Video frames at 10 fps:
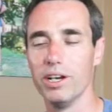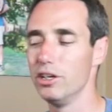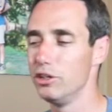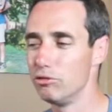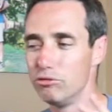
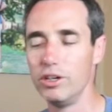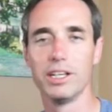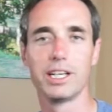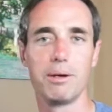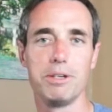you're
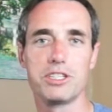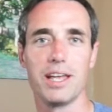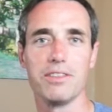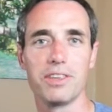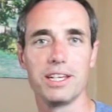really gonna be
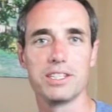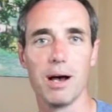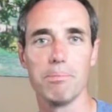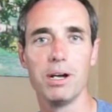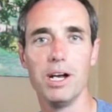setting things
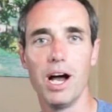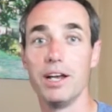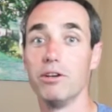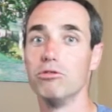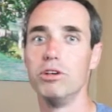up in
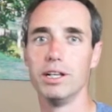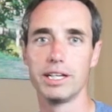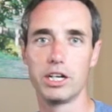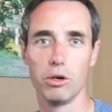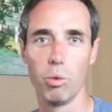a really
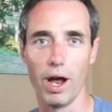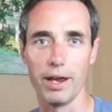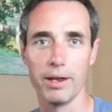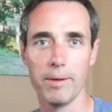good way.